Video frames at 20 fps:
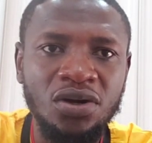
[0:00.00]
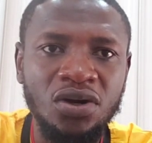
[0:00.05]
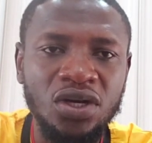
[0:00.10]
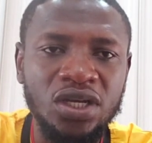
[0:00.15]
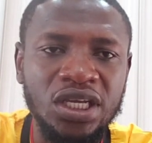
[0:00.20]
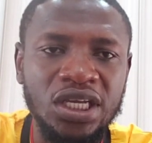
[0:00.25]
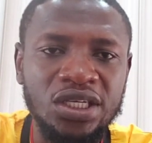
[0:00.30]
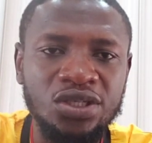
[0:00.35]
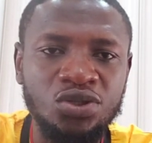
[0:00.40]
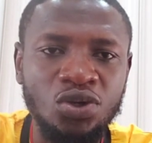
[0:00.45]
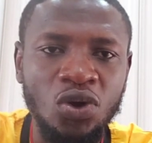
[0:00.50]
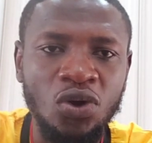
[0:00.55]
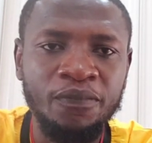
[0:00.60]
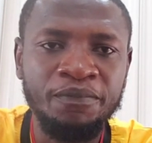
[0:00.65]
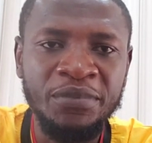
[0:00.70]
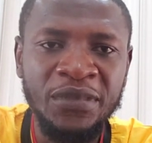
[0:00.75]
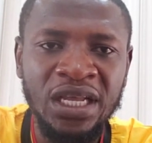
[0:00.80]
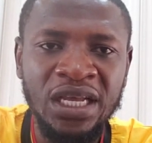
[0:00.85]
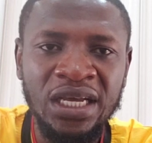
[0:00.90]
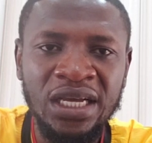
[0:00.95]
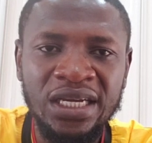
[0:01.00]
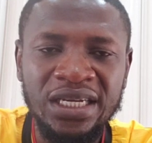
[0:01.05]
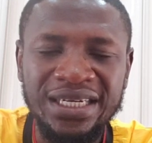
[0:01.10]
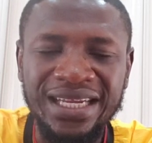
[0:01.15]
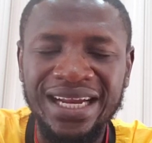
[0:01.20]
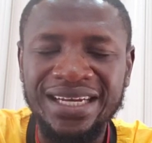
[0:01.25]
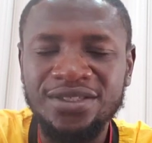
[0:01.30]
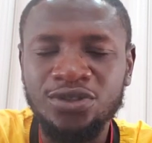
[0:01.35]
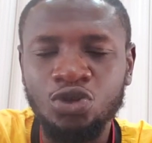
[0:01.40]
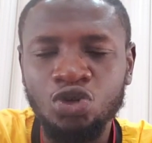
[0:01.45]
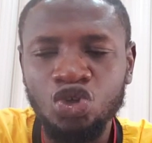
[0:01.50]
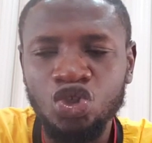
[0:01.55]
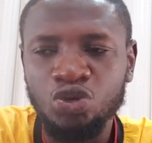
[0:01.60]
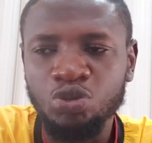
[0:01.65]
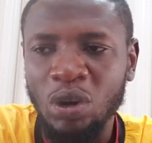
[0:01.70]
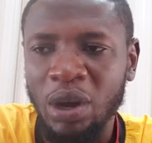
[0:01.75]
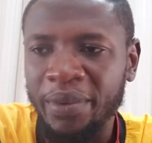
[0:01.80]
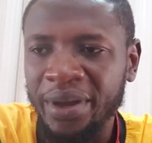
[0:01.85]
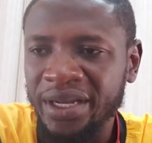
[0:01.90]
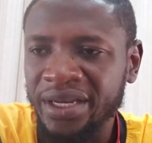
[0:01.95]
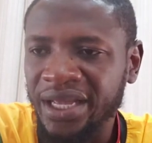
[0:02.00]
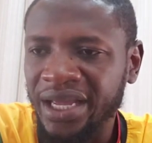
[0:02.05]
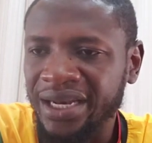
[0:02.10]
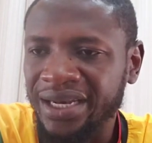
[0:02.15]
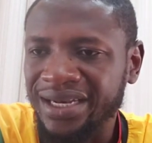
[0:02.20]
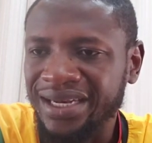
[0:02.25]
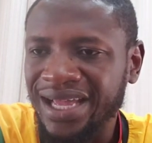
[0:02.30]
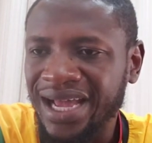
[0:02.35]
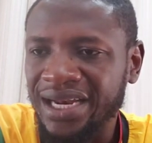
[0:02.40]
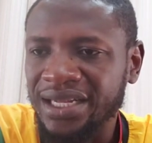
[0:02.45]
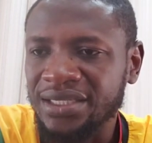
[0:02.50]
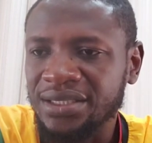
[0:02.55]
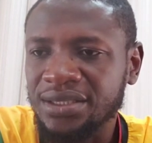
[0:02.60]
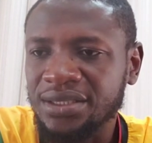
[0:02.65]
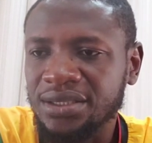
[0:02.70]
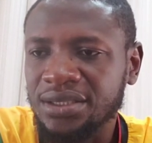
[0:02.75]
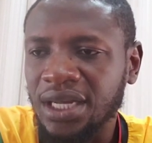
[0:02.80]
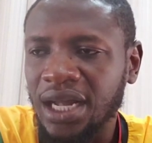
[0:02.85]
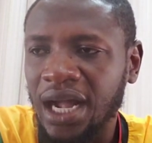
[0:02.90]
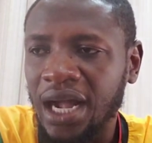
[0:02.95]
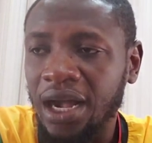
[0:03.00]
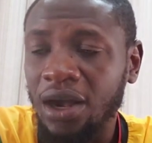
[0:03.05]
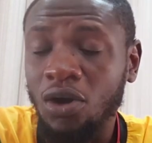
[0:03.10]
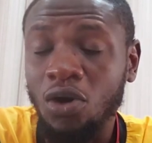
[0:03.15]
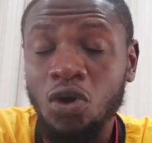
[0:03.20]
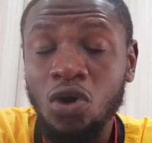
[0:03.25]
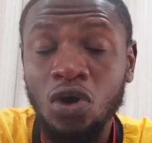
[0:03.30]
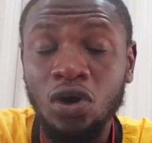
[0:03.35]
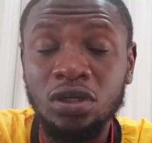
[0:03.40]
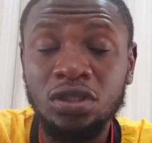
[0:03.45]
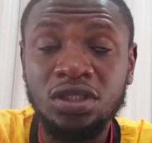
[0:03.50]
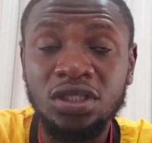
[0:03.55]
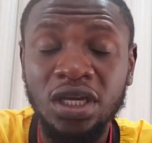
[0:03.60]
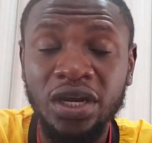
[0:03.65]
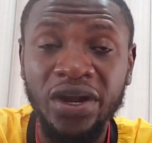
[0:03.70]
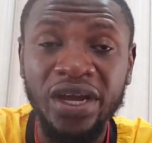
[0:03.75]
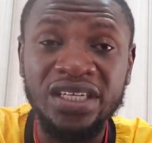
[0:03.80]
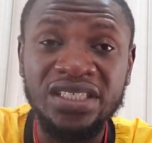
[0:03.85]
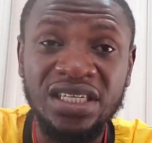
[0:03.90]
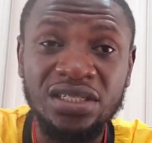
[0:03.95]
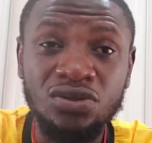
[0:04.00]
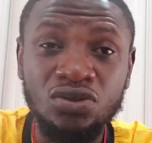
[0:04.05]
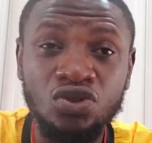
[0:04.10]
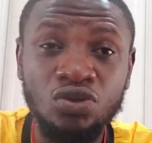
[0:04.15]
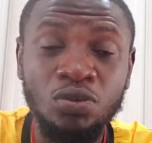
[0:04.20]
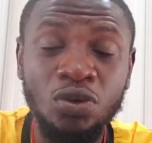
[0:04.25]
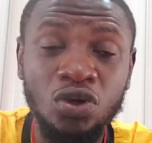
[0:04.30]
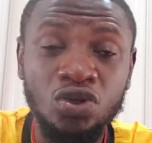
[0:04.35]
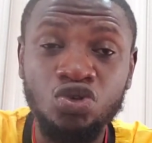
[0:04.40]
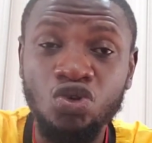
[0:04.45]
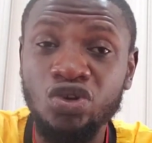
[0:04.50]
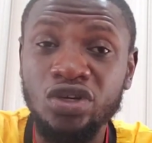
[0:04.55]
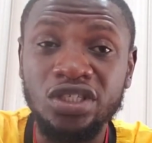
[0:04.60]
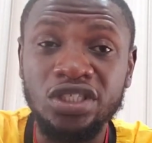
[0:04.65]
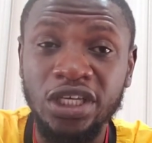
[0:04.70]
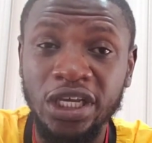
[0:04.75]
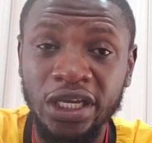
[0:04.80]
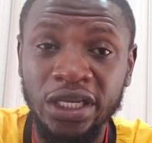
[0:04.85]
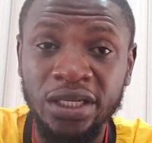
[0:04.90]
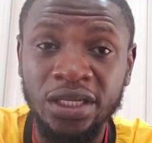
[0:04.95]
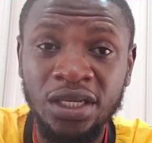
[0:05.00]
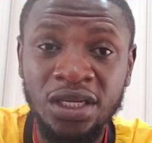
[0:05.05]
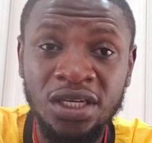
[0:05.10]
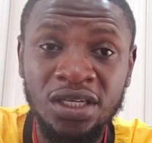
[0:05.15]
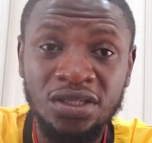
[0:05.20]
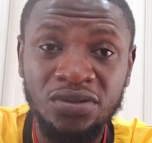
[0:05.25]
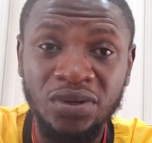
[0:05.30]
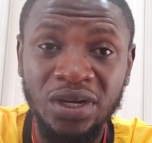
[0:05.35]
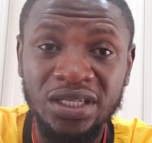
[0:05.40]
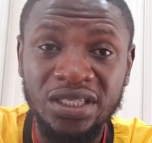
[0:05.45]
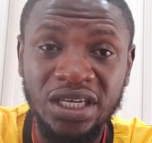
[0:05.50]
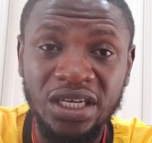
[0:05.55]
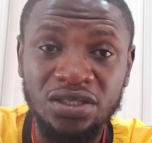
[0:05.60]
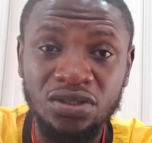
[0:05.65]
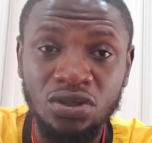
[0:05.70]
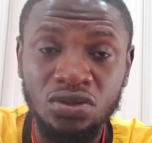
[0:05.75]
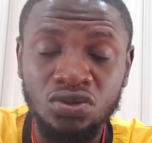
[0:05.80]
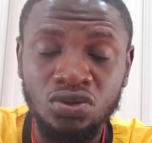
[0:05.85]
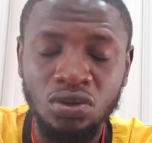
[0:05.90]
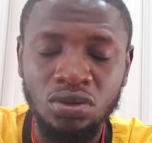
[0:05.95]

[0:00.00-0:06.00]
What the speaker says: Okay, so that is Kudus Mohammed, and that is what Asante Twum also is saying about the other.